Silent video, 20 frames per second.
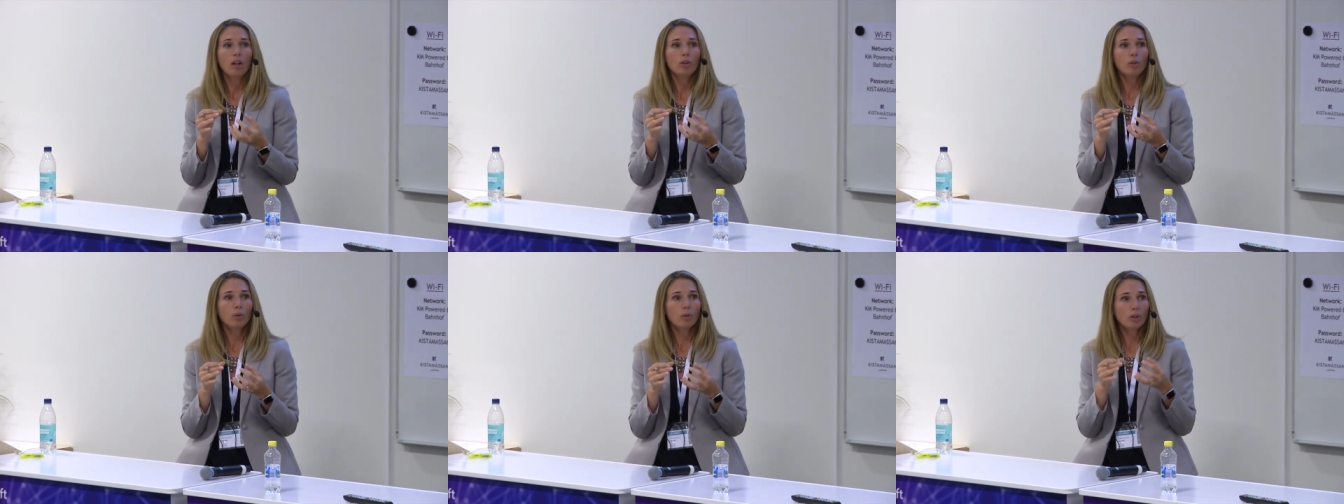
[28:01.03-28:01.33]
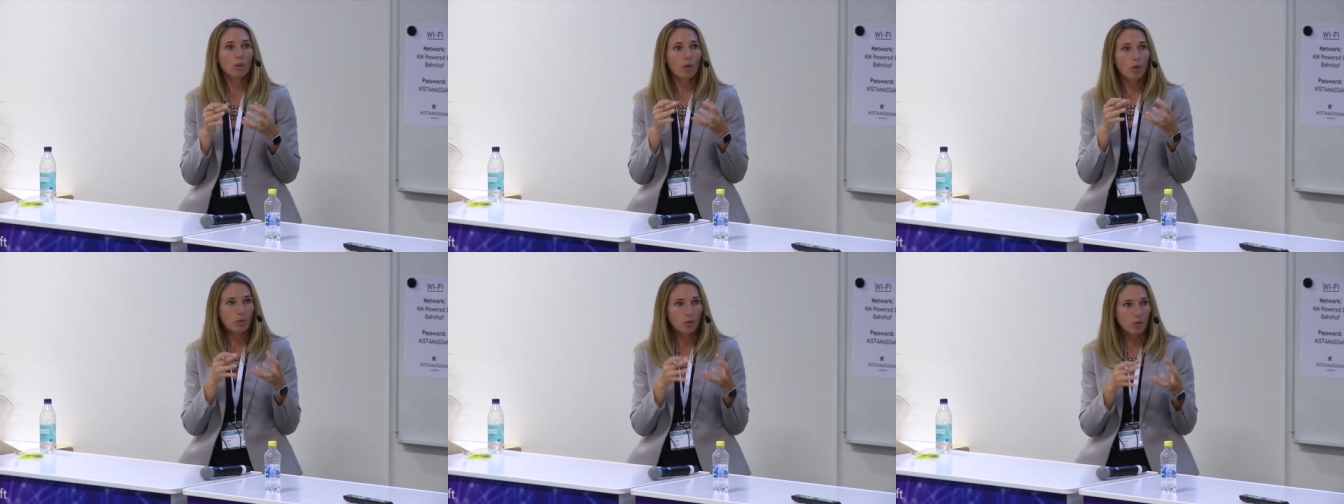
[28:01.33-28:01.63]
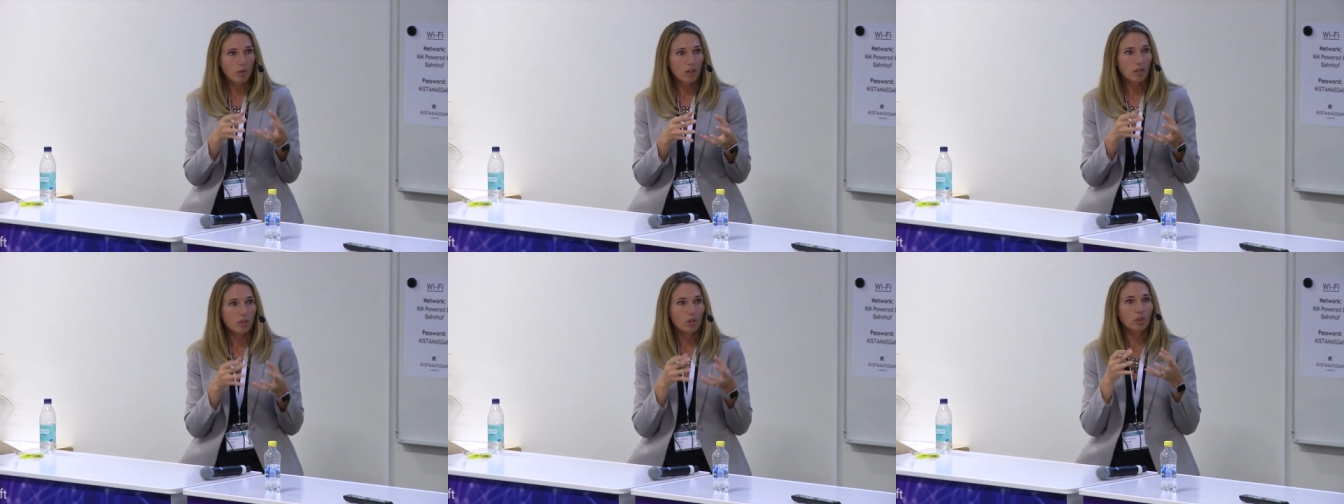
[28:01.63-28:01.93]
you can
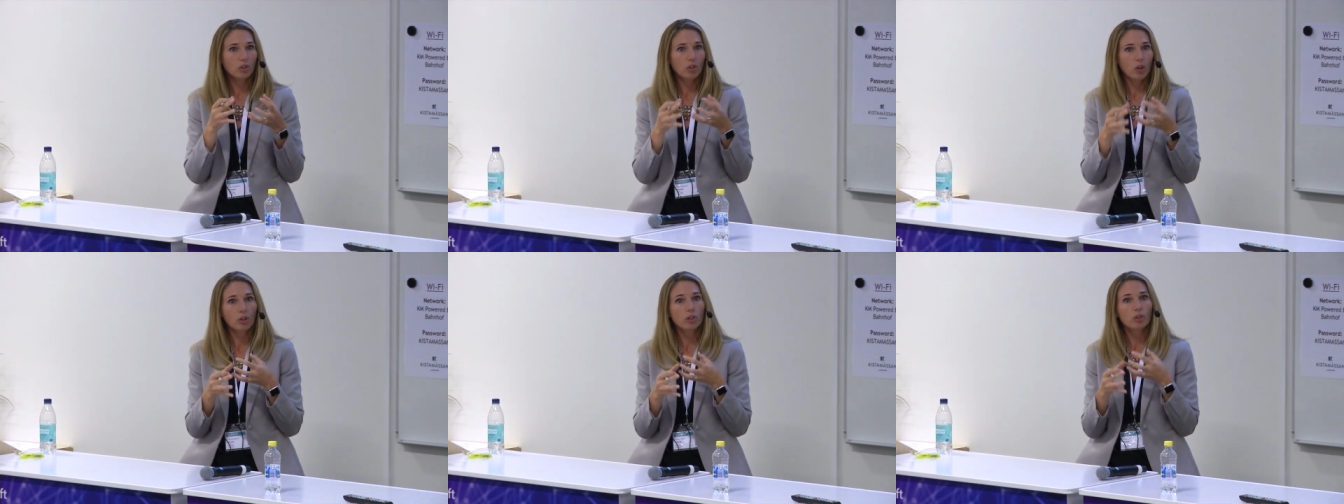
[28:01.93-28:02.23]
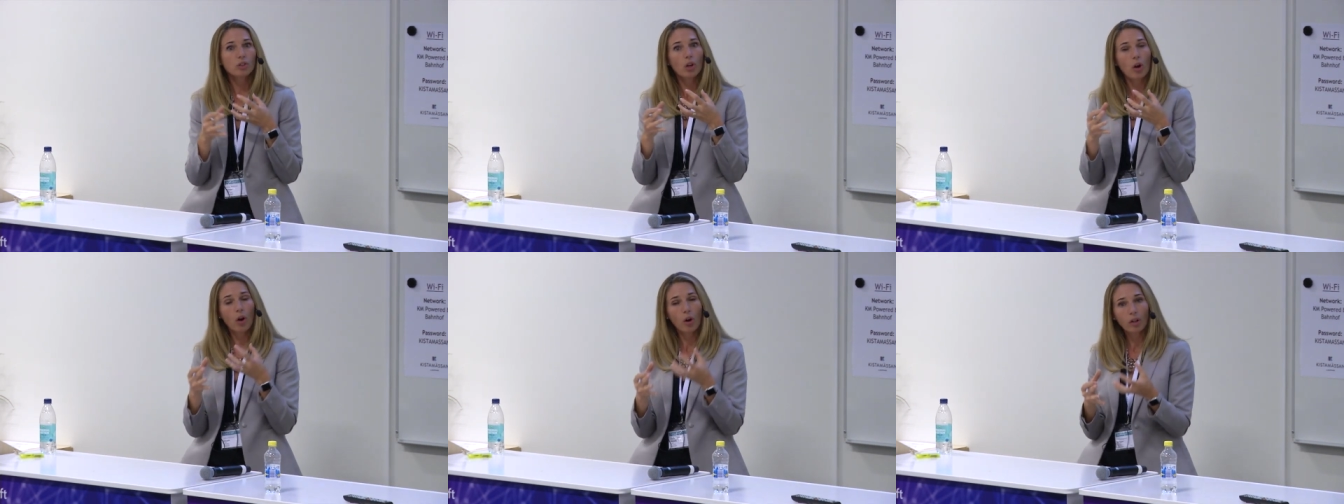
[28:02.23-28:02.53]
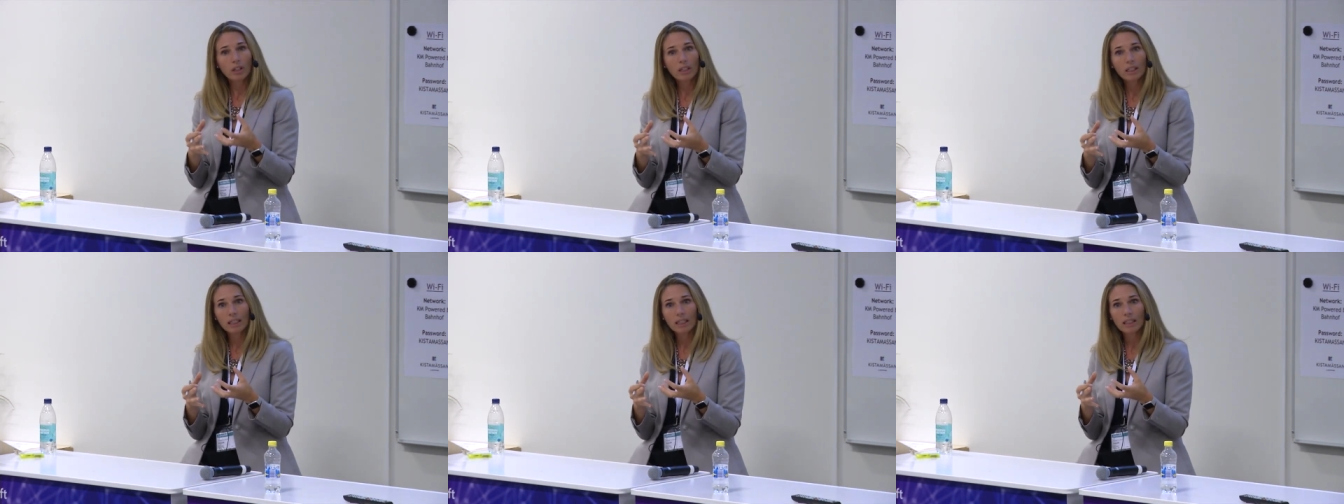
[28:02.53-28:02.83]
also then start
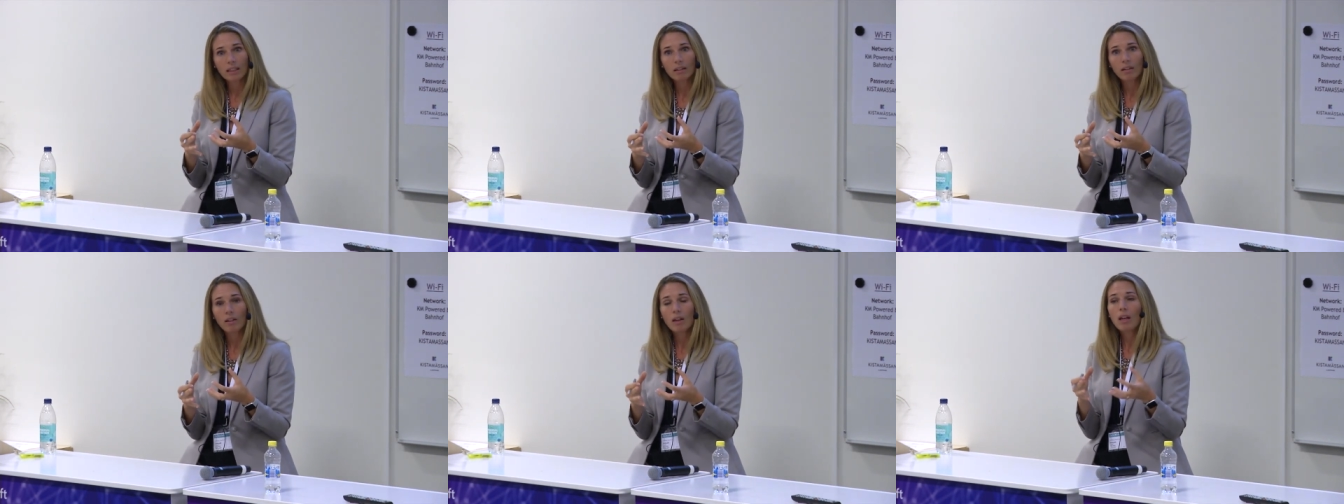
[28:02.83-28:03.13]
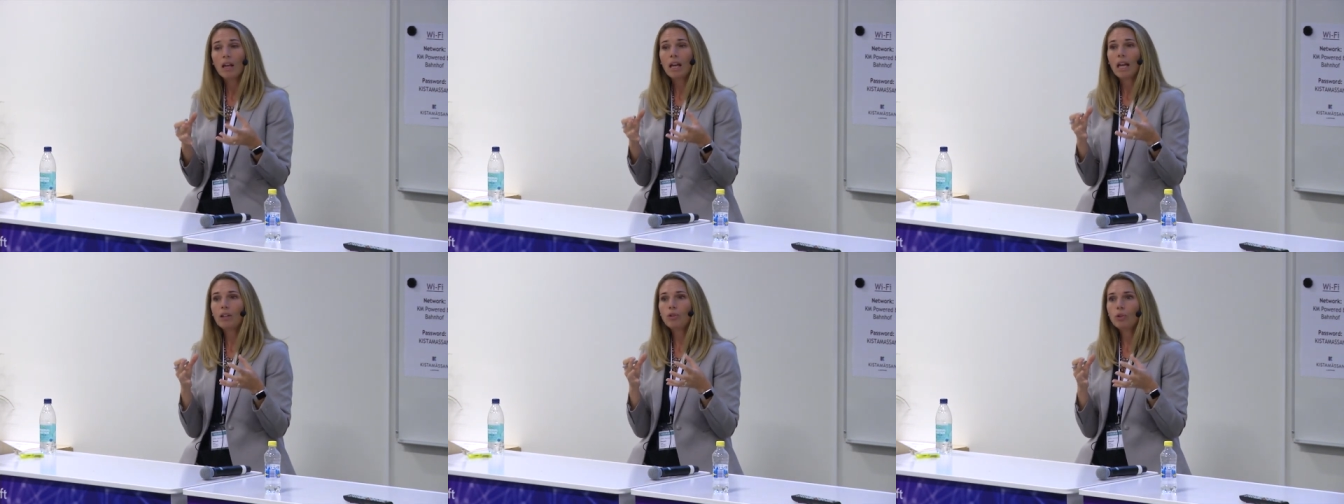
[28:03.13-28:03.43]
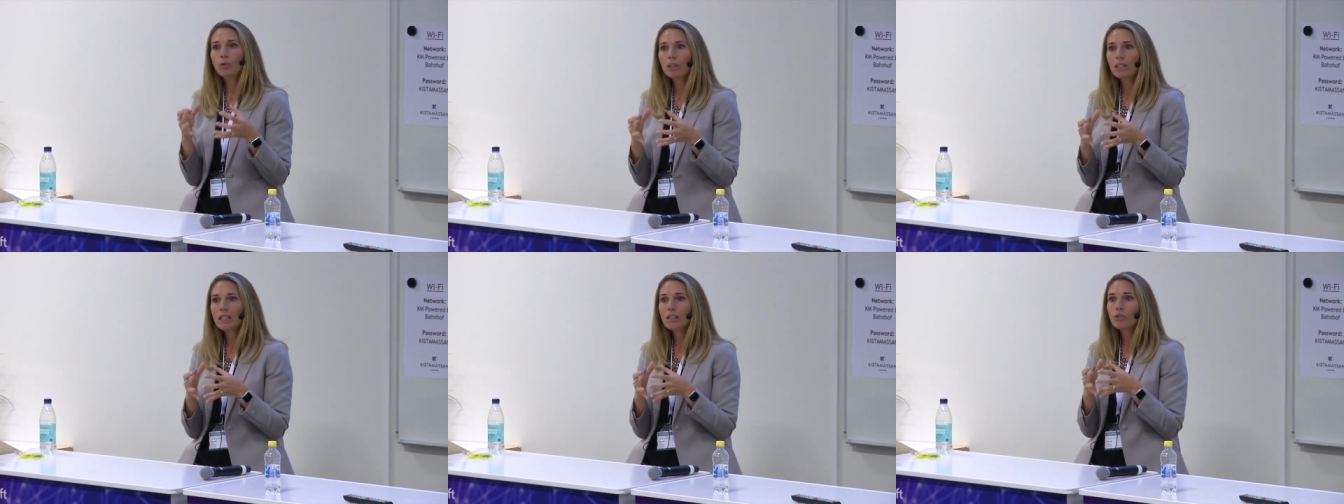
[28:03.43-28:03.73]
targeting and
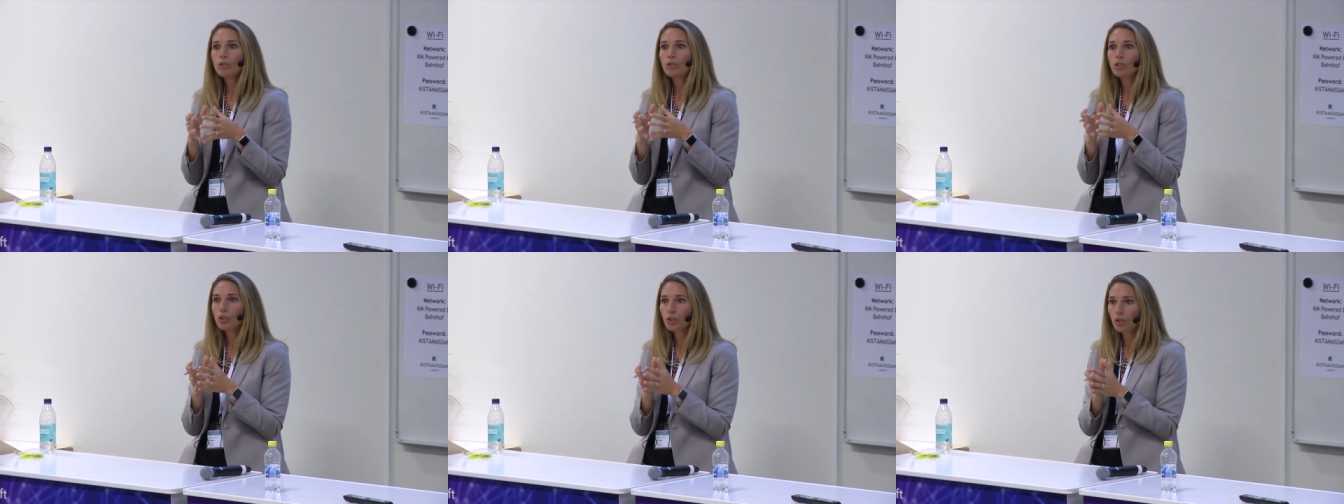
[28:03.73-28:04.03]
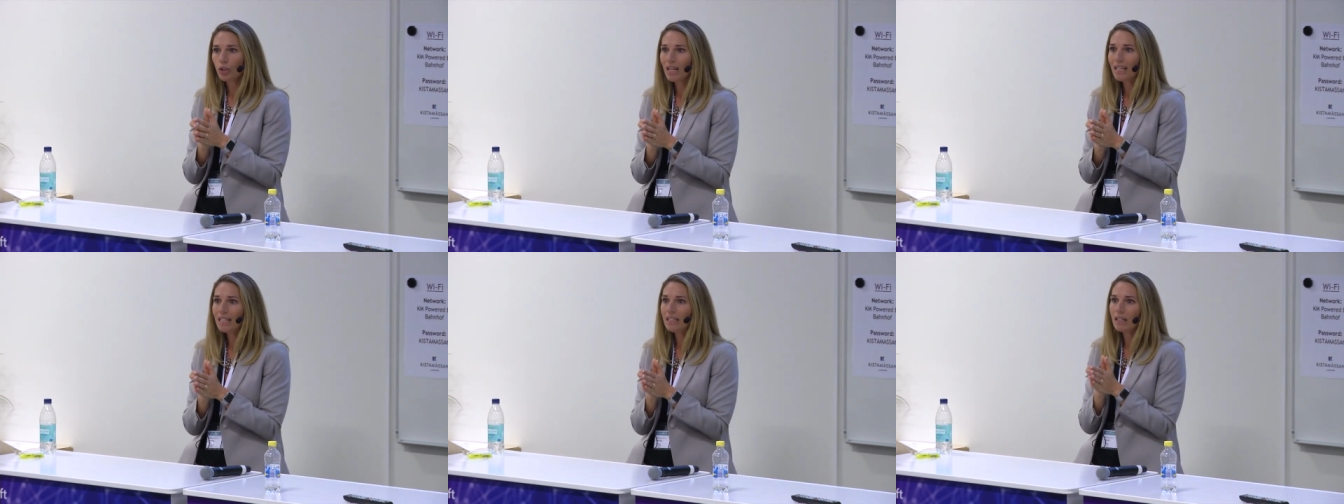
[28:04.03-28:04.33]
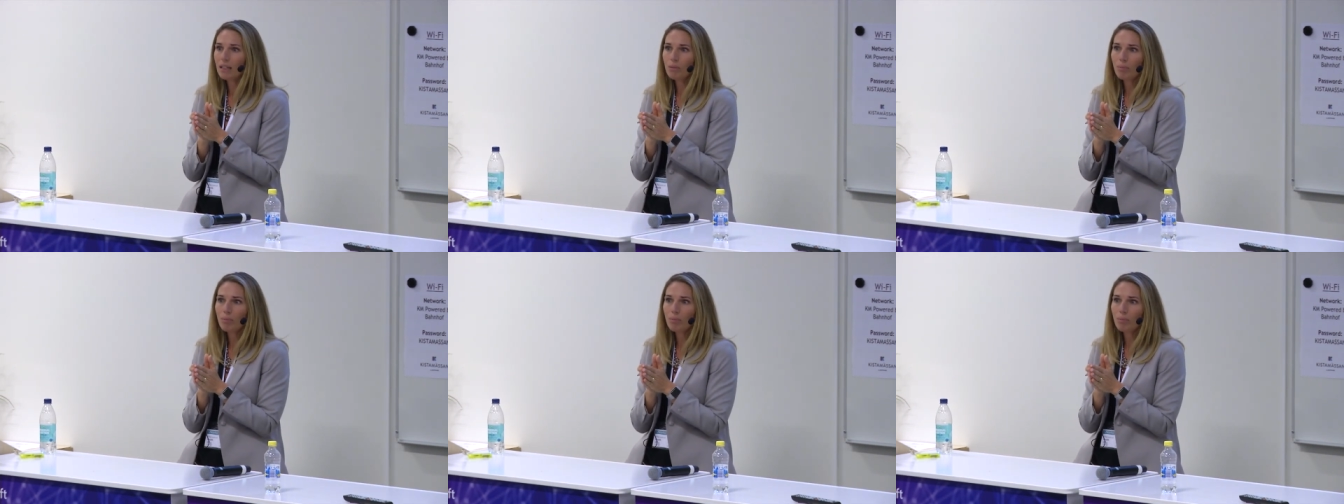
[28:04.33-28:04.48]
you need to train